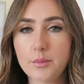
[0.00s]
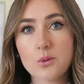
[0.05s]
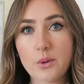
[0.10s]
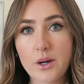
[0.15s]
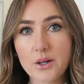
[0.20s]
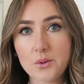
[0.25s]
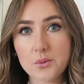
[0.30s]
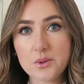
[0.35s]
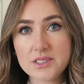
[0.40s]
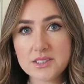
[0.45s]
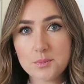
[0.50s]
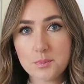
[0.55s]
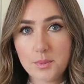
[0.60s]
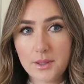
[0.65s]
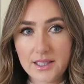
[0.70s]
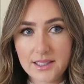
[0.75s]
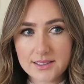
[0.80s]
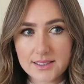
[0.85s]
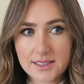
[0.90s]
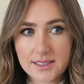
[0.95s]
One was
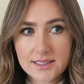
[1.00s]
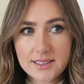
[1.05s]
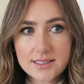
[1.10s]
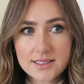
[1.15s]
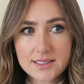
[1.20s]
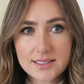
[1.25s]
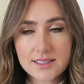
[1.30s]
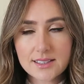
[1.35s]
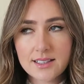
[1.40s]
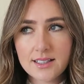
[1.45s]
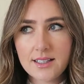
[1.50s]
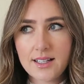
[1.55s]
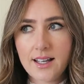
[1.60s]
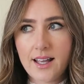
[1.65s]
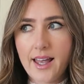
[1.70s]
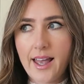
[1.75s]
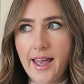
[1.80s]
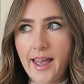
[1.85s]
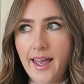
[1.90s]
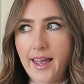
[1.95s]
beaded
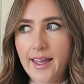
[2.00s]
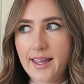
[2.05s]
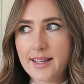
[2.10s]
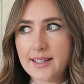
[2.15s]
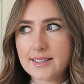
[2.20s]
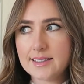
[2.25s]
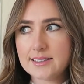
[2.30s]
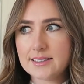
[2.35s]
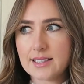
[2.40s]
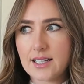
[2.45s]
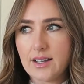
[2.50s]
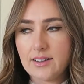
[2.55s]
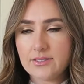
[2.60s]
and